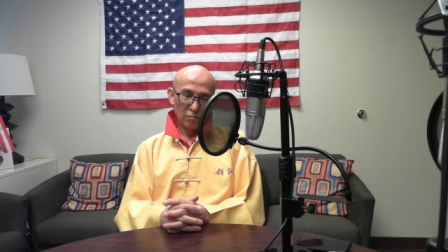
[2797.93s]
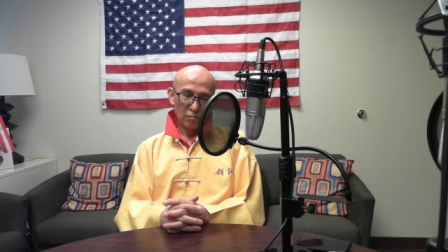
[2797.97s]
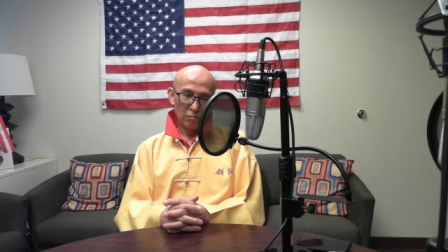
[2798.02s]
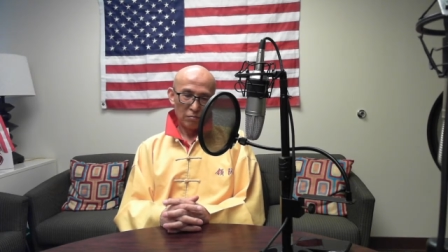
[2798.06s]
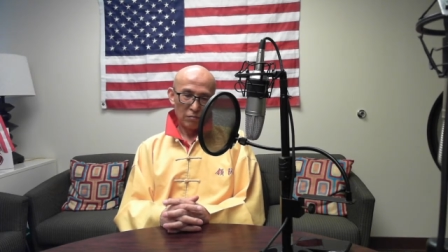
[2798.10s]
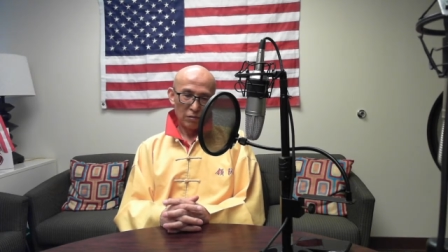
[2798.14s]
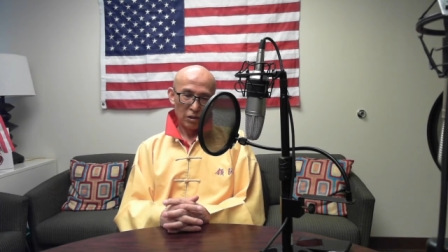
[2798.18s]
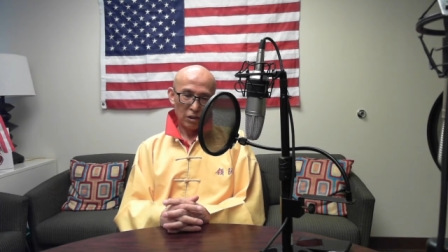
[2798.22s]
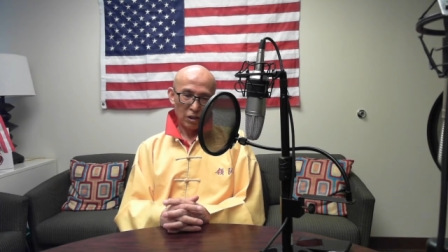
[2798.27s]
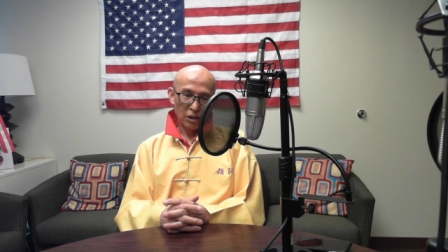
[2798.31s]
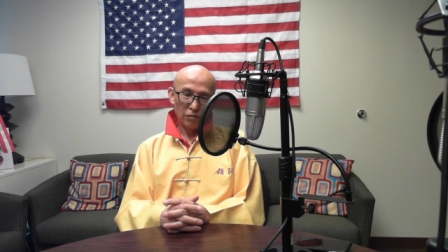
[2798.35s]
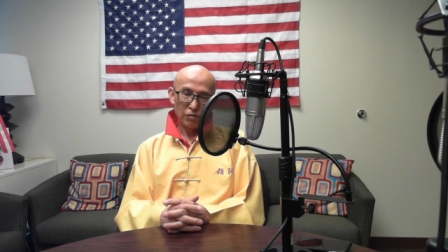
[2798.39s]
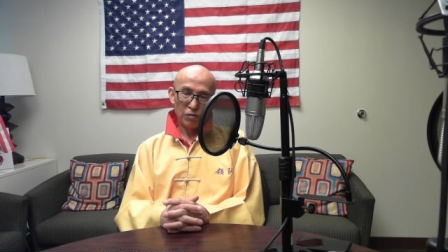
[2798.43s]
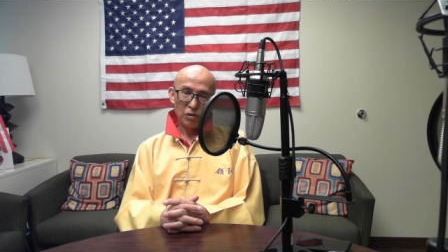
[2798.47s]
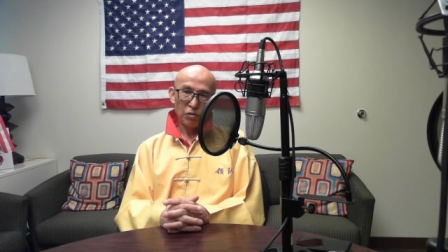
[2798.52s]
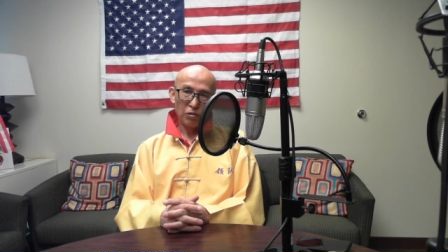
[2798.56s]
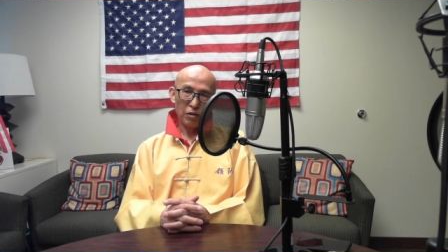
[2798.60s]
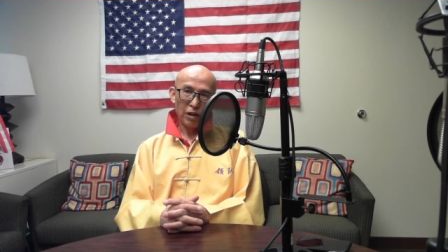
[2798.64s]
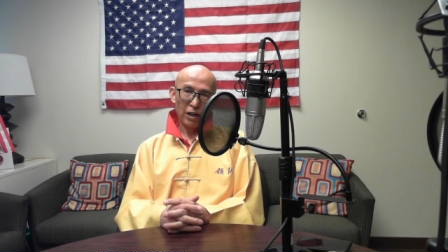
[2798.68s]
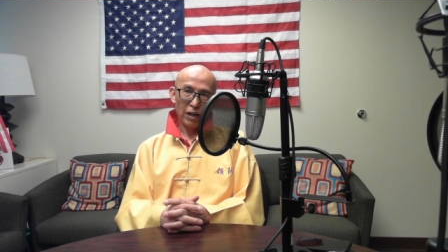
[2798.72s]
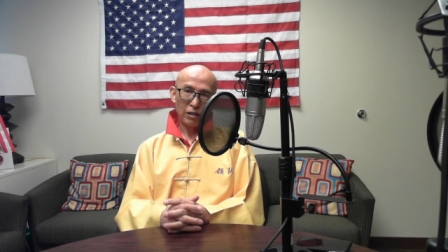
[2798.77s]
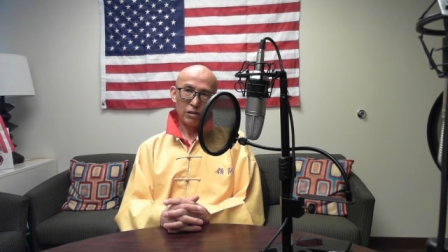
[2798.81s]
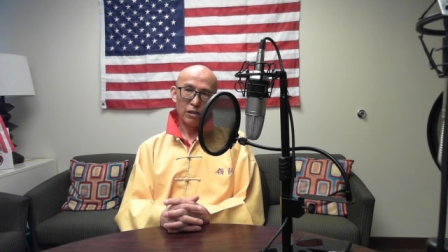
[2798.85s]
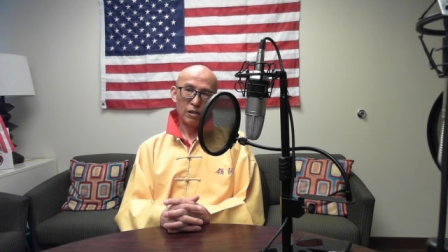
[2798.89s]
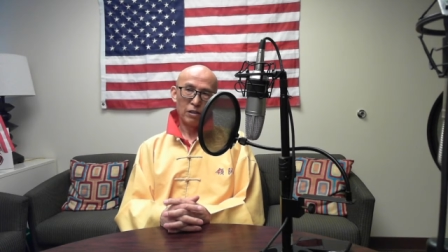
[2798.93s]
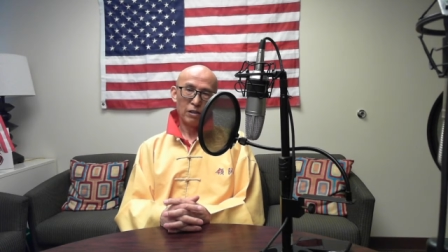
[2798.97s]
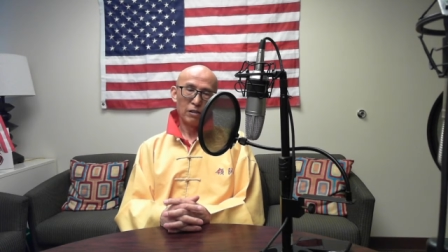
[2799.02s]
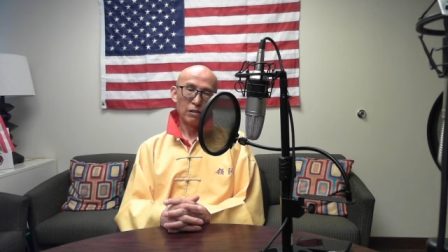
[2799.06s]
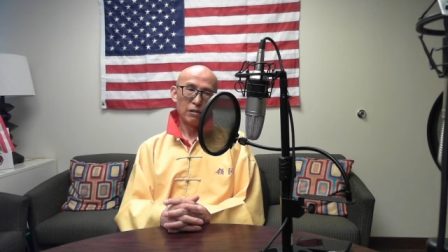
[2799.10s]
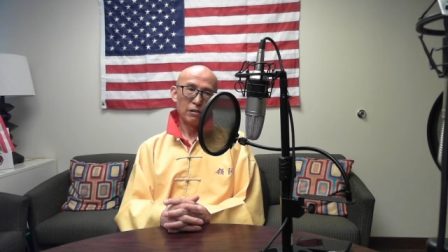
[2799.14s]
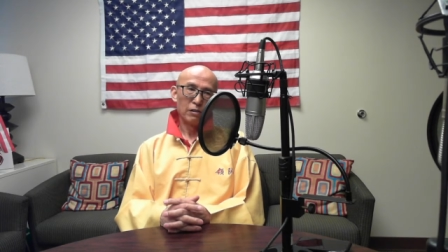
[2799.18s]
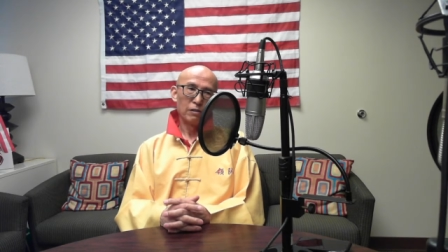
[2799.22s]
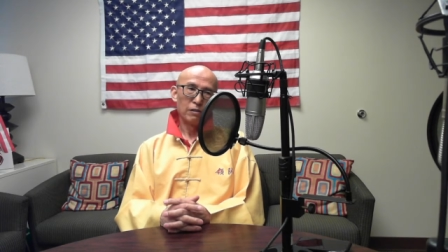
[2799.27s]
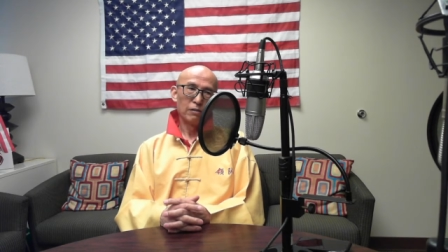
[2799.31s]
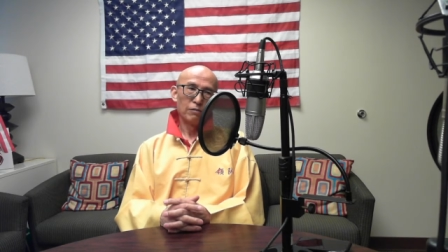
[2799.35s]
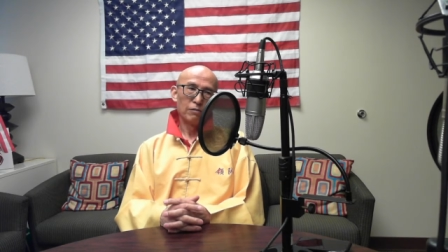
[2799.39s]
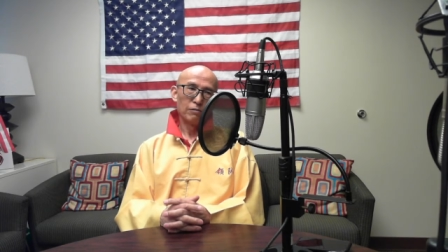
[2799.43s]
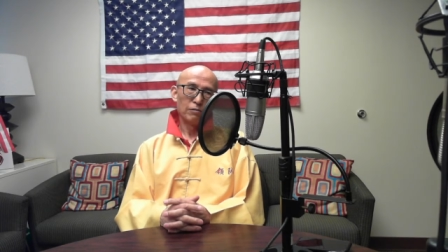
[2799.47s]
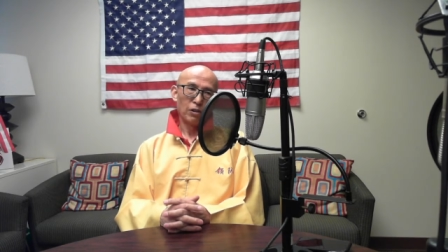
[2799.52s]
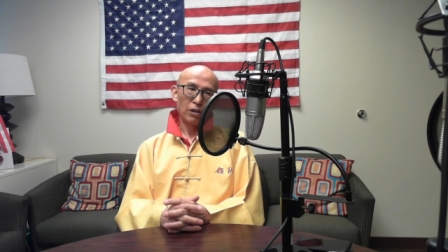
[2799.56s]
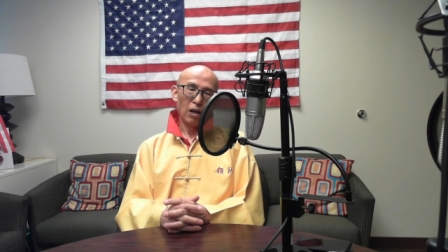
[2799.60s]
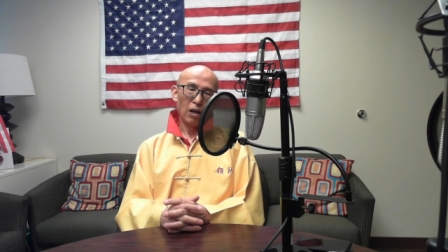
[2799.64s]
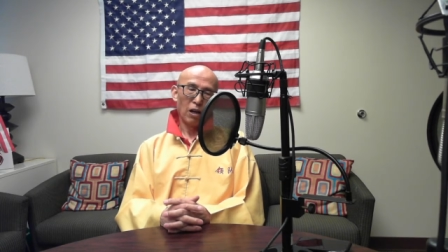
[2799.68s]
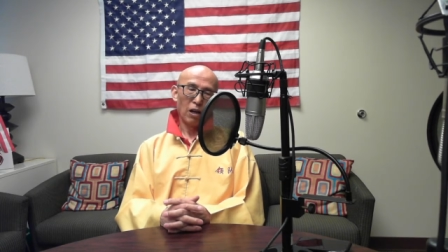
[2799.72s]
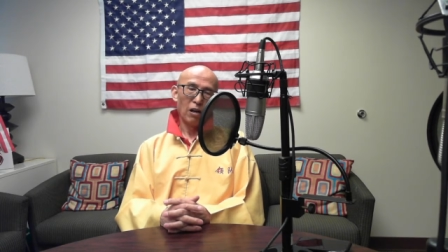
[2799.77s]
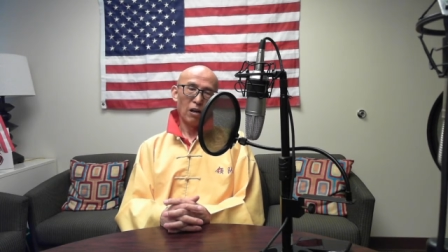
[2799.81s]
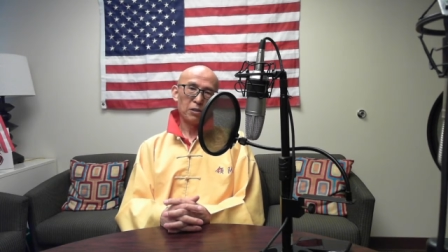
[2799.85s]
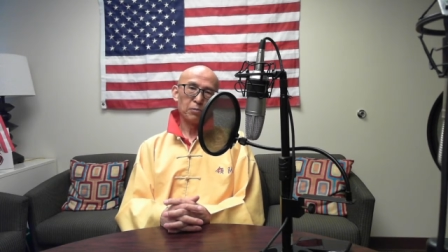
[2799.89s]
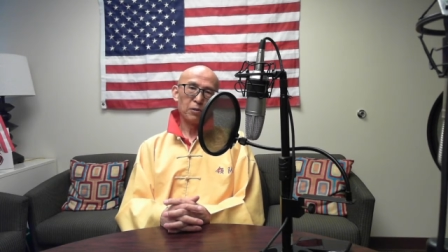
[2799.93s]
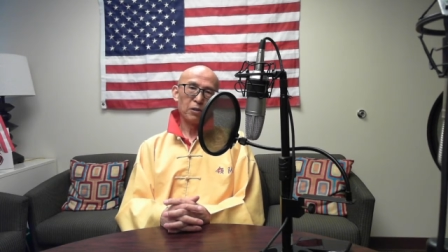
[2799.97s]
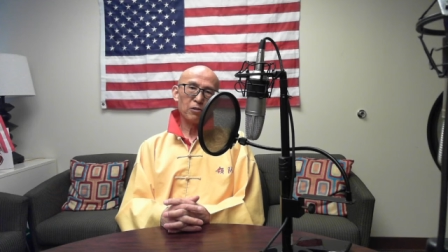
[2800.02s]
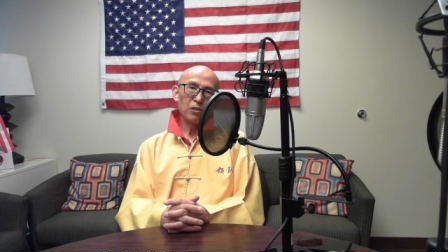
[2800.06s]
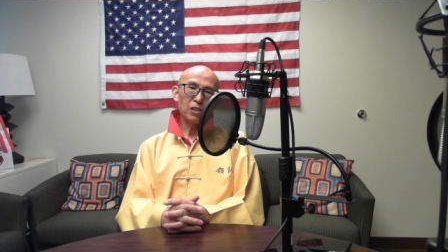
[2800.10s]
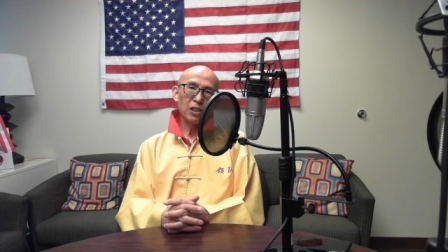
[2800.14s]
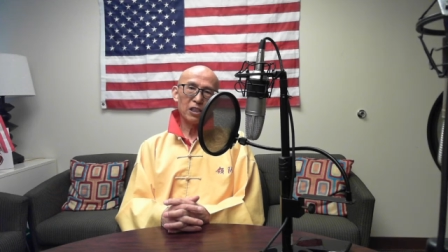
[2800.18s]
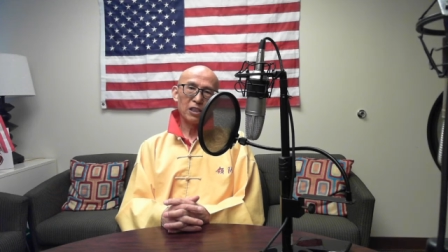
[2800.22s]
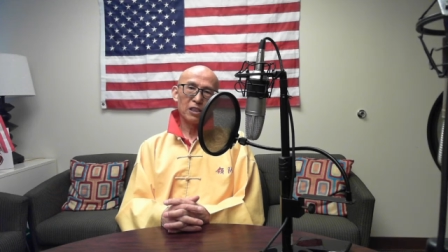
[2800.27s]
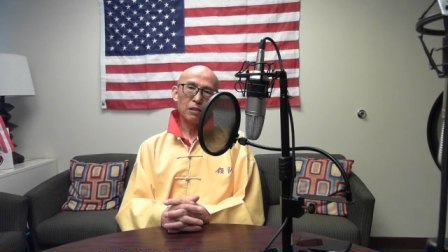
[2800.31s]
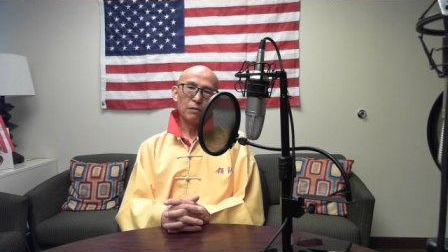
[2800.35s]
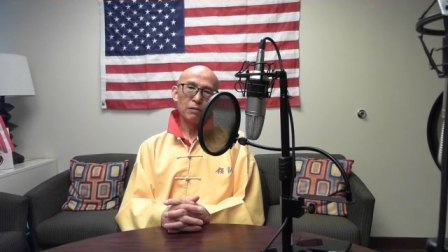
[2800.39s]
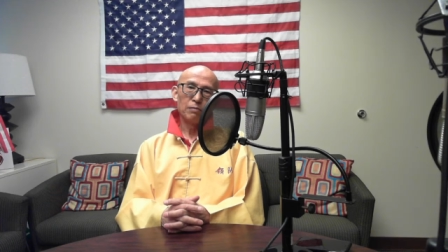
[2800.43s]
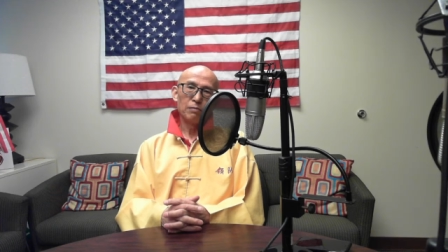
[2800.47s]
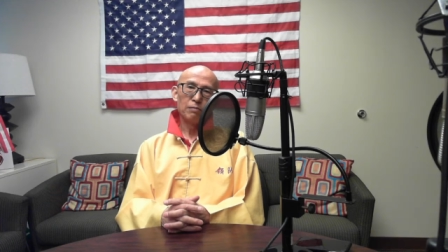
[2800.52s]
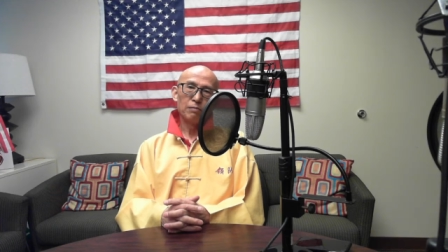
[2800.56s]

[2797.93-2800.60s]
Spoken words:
chief director for the hospital system.